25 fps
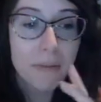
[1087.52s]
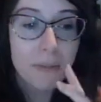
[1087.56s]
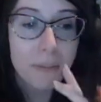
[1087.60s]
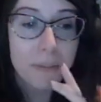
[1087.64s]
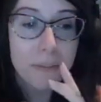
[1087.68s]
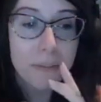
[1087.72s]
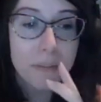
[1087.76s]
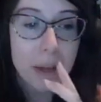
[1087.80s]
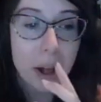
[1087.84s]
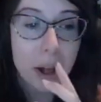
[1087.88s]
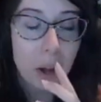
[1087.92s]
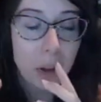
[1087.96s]

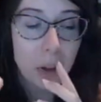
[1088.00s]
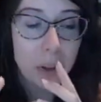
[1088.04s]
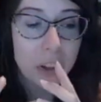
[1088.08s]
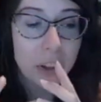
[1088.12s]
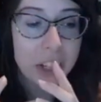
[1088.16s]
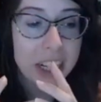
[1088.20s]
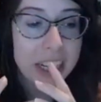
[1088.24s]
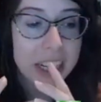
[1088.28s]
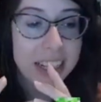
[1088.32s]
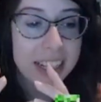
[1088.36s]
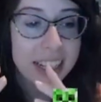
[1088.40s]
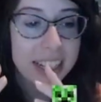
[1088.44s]

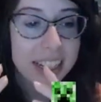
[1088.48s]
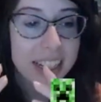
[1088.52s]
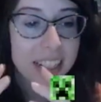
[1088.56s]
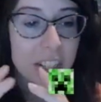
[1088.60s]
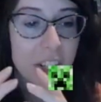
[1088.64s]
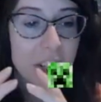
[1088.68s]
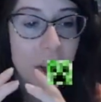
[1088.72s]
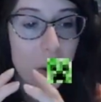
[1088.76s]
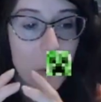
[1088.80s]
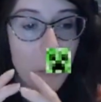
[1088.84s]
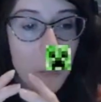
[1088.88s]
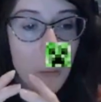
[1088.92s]
melding
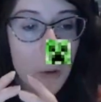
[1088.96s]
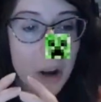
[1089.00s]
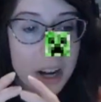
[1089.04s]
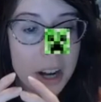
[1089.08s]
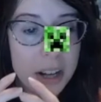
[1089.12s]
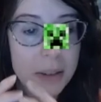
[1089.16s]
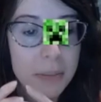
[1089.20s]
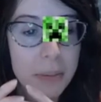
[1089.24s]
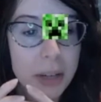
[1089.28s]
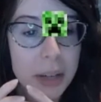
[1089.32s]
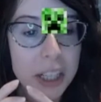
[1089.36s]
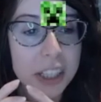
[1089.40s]
into
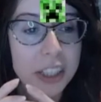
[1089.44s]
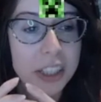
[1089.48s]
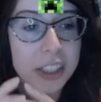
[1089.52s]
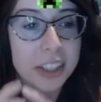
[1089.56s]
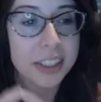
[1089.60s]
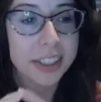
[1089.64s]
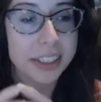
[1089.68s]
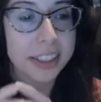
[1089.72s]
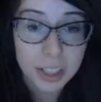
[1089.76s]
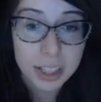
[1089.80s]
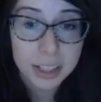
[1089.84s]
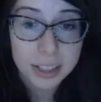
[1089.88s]
one
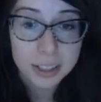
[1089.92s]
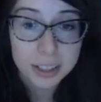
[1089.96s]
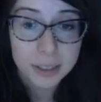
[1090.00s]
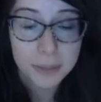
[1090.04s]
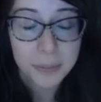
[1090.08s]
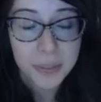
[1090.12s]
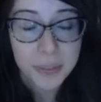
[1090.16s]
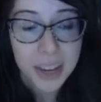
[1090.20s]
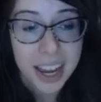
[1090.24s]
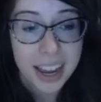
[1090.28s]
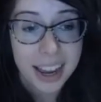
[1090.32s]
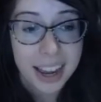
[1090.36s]
person. I do.
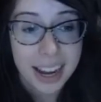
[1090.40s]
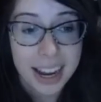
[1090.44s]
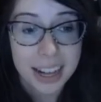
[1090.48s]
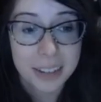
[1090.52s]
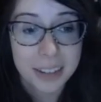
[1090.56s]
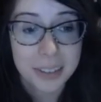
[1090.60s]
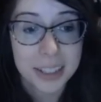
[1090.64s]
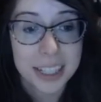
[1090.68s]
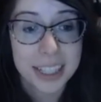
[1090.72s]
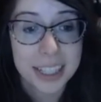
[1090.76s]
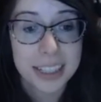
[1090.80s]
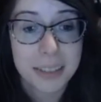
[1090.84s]

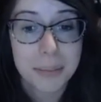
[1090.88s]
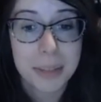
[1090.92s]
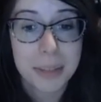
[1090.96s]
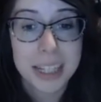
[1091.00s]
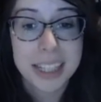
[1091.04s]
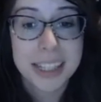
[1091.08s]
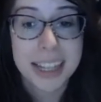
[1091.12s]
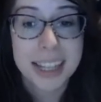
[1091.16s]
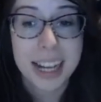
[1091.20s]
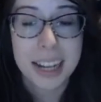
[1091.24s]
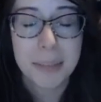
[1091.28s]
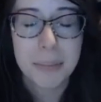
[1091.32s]
Anyway, in the
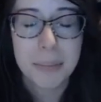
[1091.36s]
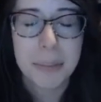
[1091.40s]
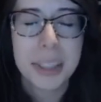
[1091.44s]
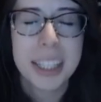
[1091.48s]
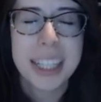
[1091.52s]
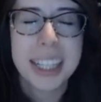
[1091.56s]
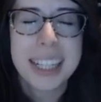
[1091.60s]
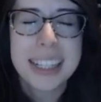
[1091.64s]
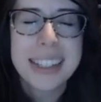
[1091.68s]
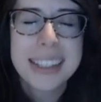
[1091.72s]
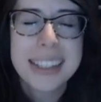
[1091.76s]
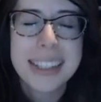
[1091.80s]
meantime,
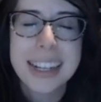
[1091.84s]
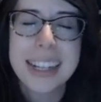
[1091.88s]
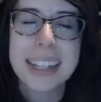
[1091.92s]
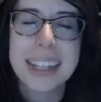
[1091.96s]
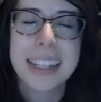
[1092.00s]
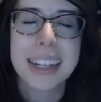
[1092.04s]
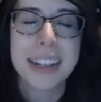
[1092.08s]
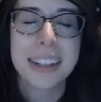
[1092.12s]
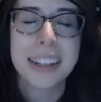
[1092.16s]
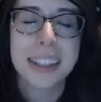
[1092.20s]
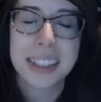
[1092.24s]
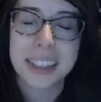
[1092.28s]
please take
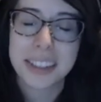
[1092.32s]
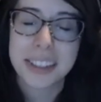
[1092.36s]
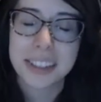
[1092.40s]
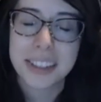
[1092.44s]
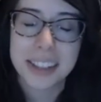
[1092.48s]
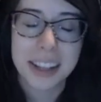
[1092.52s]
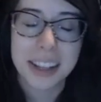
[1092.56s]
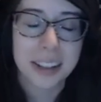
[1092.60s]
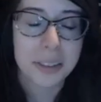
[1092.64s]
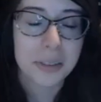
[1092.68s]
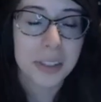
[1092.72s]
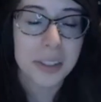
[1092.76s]
care of
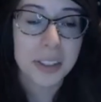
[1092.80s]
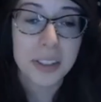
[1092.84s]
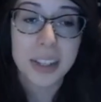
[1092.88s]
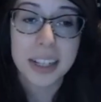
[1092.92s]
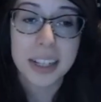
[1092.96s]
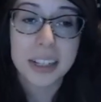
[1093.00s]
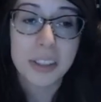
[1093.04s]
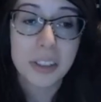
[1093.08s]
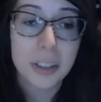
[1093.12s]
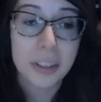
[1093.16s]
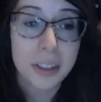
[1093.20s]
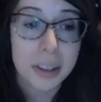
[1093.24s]
yourselves. You
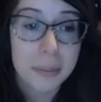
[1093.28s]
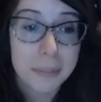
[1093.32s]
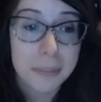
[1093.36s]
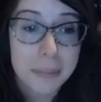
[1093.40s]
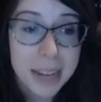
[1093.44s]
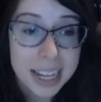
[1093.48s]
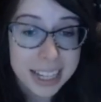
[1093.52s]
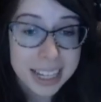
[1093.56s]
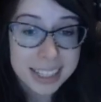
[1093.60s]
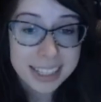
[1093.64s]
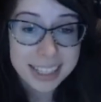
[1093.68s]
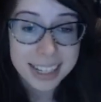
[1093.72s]
guys are
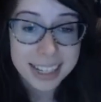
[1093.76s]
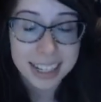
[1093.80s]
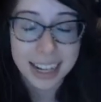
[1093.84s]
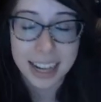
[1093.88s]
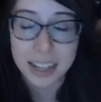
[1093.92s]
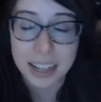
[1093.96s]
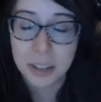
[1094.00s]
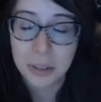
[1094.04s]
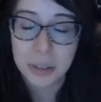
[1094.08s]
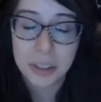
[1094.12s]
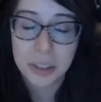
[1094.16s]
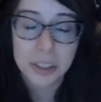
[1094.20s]
amazing.
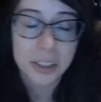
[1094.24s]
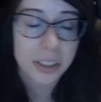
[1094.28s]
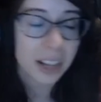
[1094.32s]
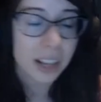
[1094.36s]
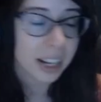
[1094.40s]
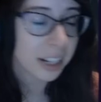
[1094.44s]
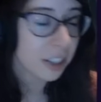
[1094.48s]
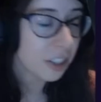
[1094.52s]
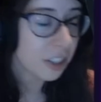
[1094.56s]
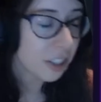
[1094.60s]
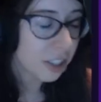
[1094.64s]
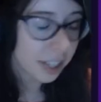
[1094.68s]
I know there's a
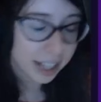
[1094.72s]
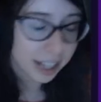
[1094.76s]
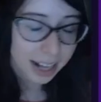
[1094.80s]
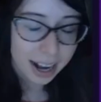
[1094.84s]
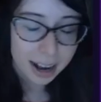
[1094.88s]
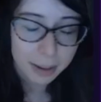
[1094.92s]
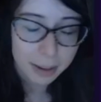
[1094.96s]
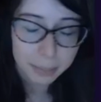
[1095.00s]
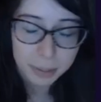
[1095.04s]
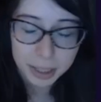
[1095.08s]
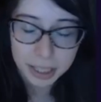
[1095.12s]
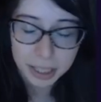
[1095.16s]
lot of shit
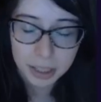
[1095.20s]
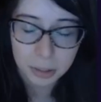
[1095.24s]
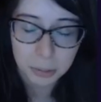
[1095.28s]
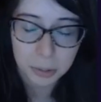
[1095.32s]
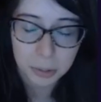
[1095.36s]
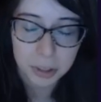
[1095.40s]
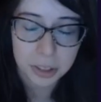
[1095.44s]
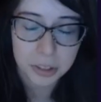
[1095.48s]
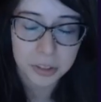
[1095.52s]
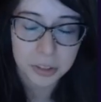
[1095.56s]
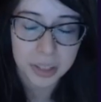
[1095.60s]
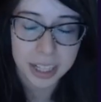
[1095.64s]
happening in the
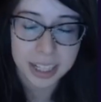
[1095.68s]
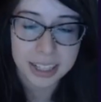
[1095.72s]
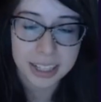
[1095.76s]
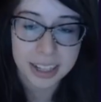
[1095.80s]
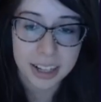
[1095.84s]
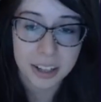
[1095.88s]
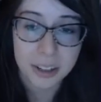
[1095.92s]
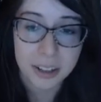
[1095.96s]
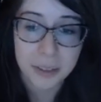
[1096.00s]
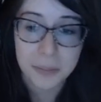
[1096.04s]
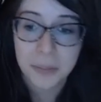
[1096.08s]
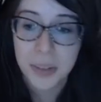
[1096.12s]
world right
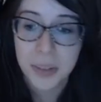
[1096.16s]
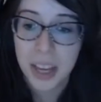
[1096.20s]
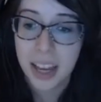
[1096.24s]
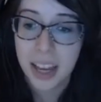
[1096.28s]
now.